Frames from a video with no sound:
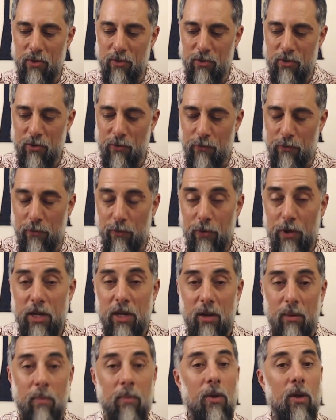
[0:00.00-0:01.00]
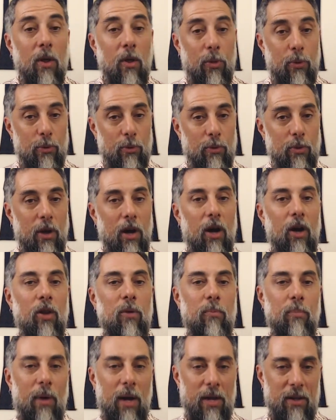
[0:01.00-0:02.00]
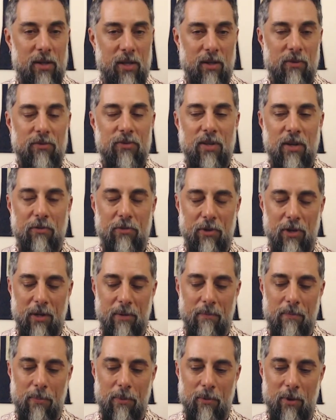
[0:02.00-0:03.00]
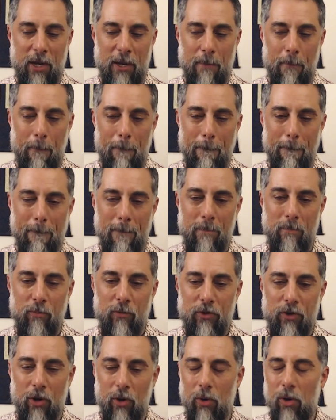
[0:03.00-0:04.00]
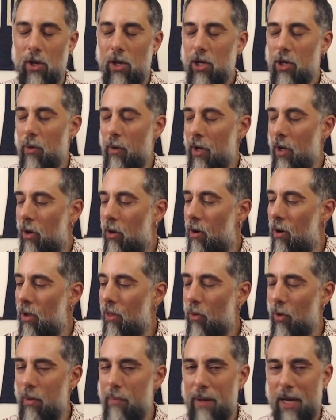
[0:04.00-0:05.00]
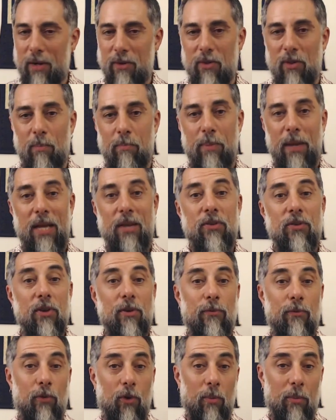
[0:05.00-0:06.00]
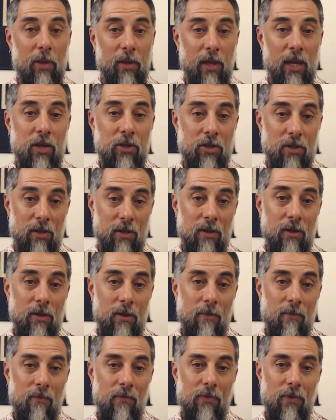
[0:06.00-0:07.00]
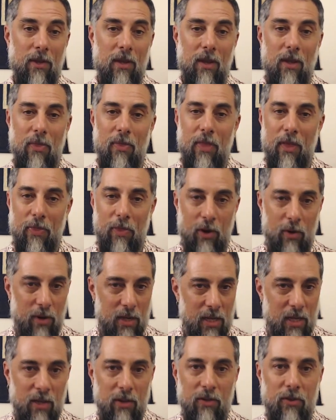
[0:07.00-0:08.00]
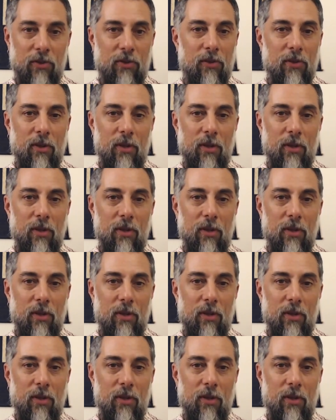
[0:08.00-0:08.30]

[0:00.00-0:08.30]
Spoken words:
freedom through the unbinding of suffering, right? So going all the way back to the basic formulation that there is